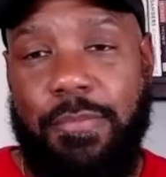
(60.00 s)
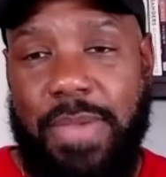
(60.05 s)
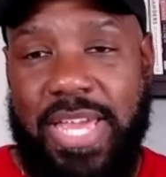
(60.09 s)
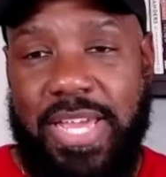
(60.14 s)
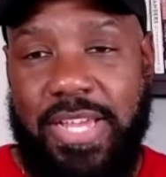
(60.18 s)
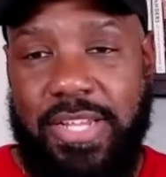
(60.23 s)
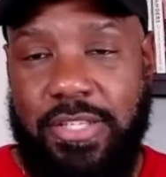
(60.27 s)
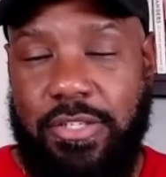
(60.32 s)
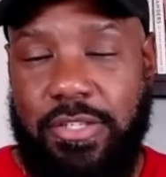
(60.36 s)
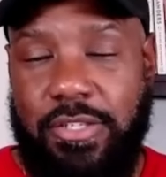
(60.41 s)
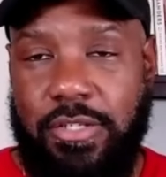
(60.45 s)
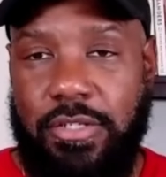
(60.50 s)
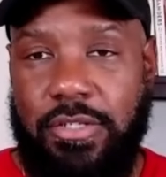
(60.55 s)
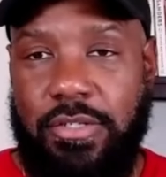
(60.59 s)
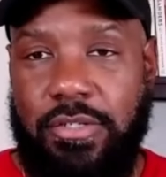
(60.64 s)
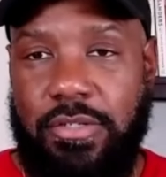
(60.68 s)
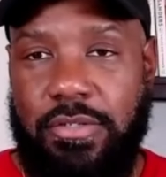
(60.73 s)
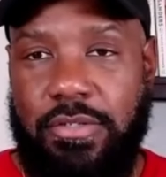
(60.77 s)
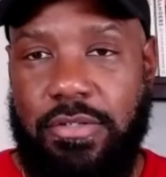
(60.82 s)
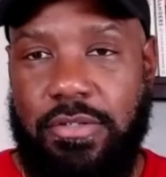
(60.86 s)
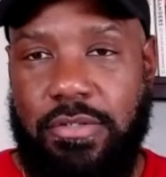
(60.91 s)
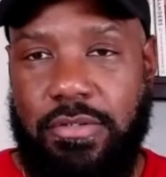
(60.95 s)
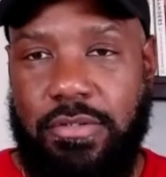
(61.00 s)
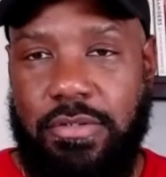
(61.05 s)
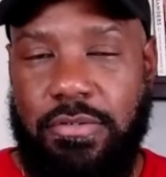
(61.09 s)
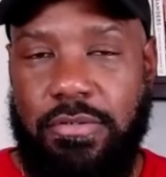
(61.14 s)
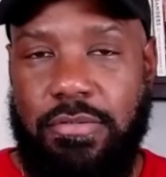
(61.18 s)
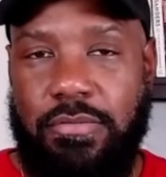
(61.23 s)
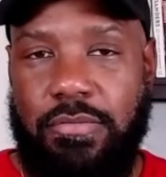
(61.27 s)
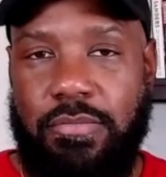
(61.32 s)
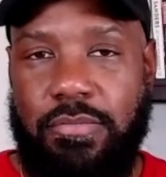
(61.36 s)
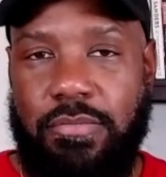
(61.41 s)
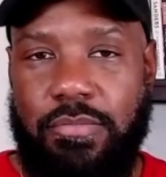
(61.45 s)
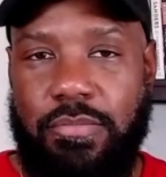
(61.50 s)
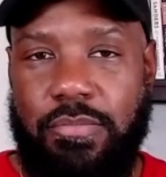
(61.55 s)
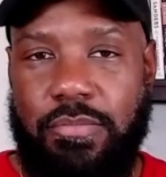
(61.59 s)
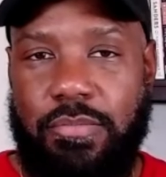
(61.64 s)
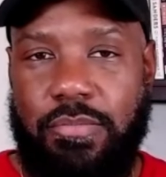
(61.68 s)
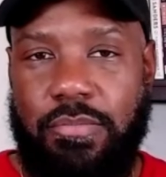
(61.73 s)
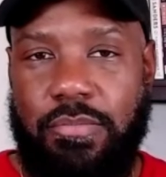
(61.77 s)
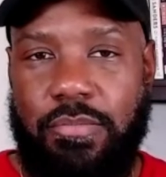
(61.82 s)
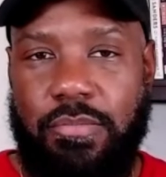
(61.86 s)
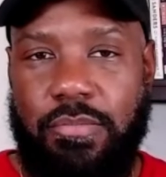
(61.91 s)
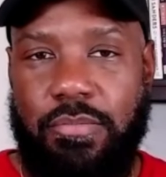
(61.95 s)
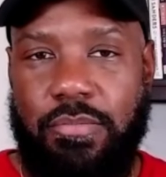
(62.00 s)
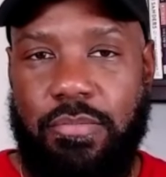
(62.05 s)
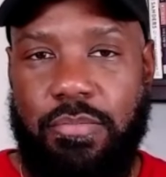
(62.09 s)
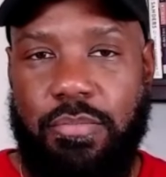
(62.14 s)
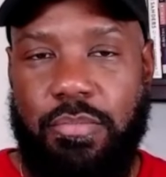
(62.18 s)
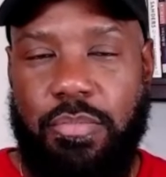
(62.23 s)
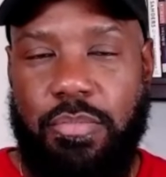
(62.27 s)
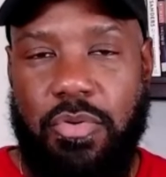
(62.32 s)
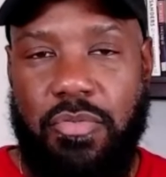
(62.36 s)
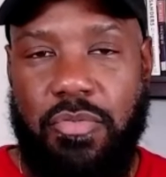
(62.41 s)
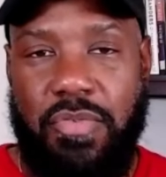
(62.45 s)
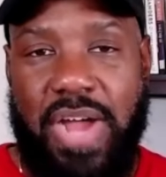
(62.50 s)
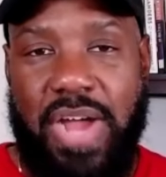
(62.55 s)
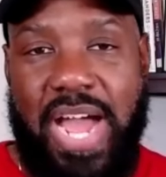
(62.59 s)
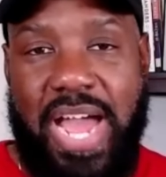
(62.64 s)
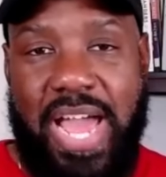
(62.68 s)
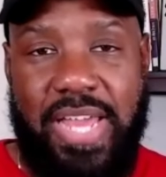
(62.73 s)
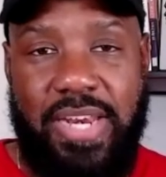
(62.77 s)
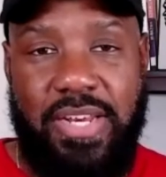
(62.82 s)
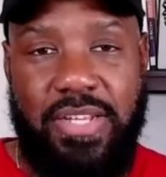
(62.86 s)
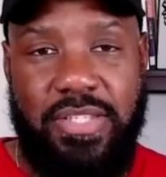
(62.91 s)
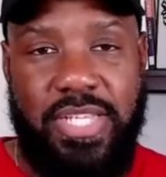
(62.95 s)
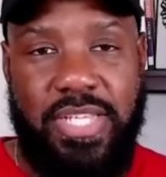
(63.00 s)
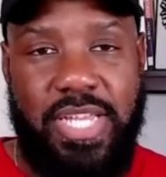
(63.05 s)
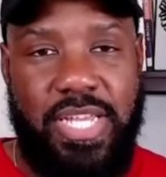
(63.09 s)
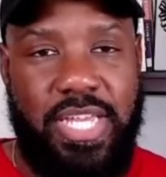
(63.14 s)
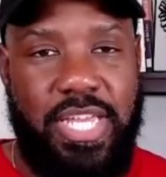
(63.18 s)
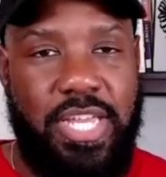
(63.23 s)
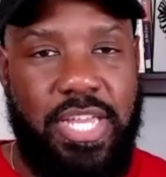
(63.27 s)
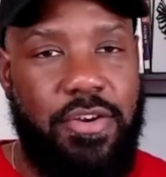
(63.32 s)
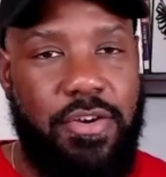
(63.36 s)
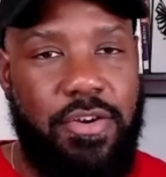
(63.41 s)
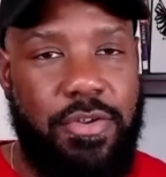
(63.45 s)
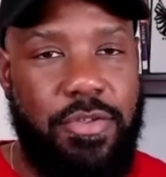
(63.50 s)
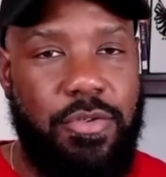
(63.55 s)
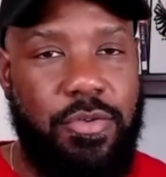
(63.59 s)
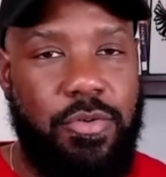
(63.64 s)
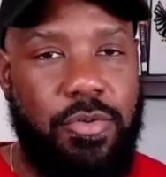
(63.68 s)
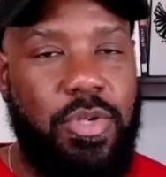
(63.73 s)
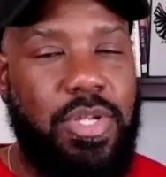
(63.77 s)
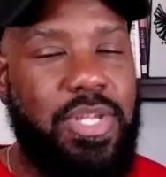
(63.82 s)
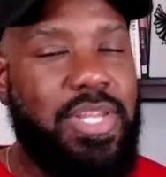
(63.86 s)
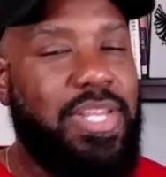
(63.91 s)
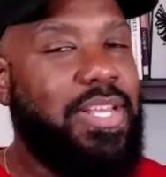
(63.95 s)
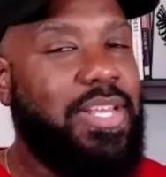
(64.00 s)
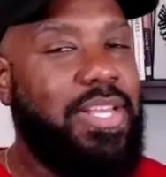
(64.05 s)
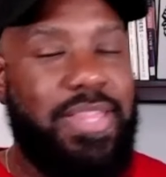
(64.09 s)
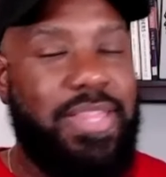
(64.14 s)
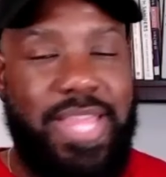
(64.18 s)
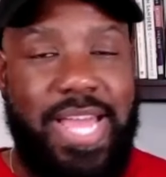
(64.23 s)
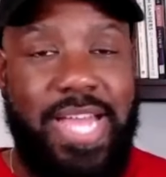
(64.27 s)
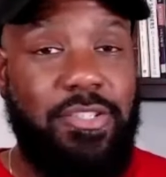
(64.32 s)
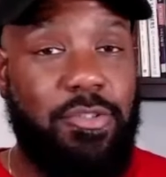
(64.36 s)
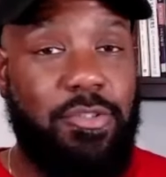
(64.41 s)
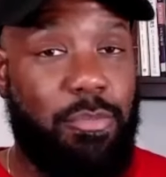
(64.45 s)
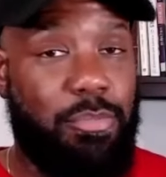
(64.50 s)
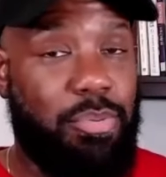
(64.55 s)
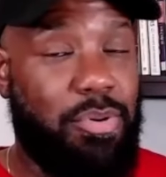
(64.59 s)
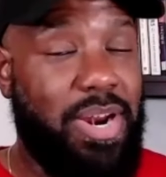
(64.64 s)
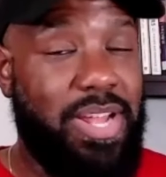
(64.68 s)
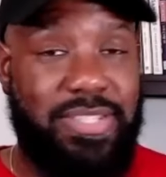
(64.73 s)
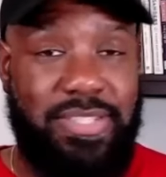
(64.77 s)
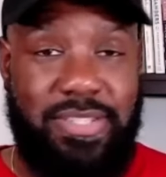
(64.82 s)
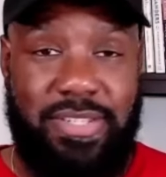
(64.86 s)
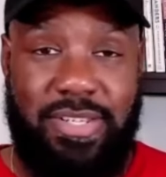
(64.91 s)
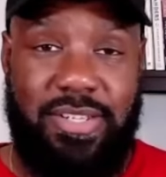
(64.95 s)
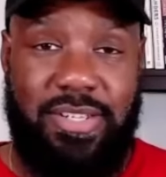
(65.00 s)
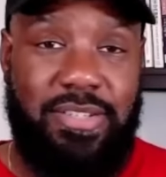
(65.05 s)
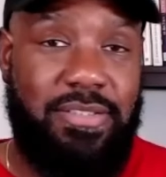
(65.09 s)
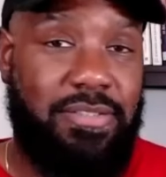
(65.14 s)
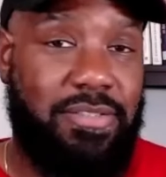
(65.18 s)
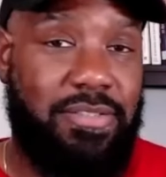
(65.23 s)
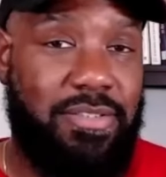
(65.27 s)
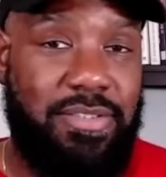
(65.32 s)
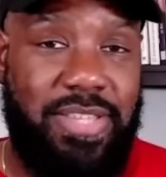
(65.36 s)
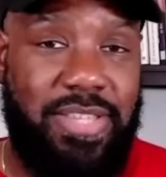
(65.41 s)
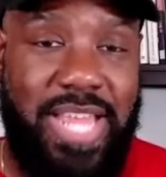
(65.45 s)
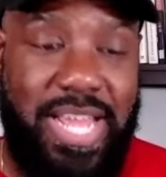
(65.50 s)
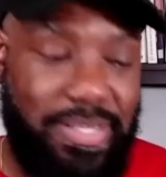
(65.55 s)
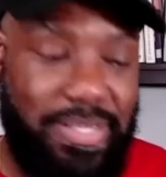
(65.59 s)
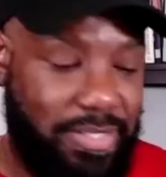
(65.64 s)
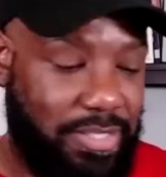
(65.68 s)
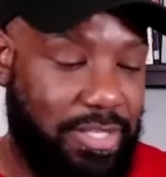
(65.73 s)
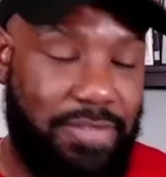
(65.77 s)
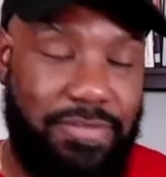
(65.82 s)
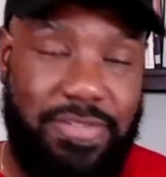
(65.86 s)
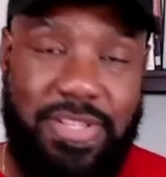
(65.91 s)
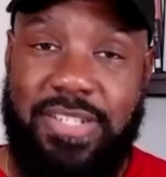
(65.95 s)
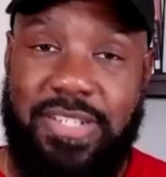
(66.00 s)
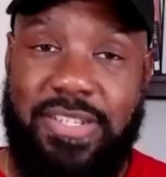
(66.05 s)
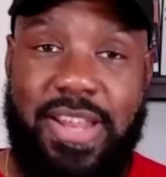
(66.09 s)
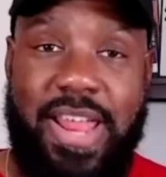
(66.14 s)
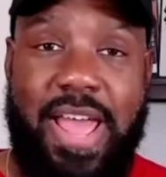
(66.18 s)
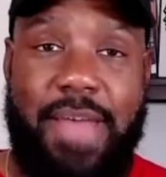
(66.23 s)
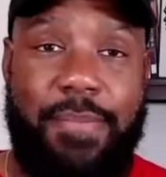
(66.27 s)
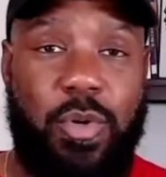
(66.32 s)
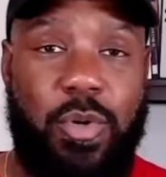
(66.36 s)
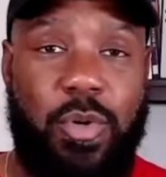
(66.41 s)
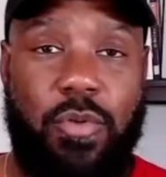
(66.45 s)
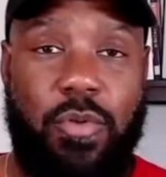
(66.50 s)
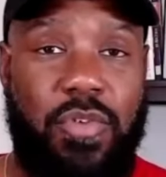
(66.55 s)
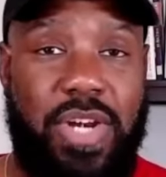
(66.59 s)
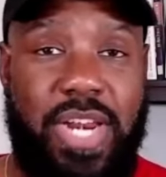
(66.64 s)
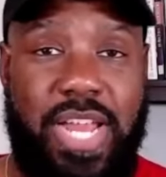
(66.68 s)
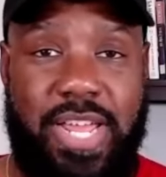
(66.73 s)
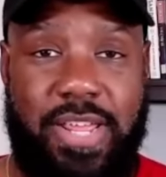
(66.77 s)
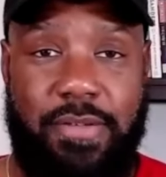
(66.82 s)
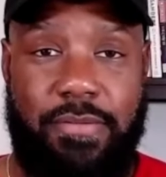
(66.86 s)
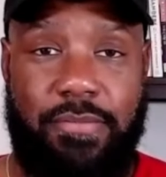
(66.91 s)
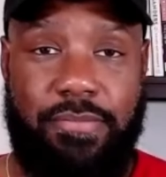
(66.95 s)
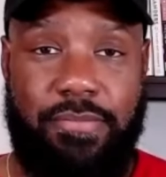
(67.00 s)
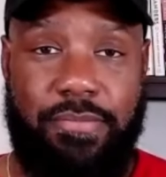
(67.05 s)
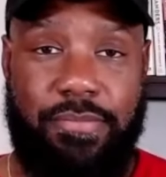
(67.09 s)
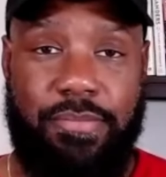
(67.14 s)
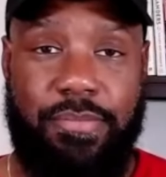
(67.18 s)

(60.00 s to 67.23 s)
man to provide and take care of you, that's a process. That stuff doesn't happen overnight.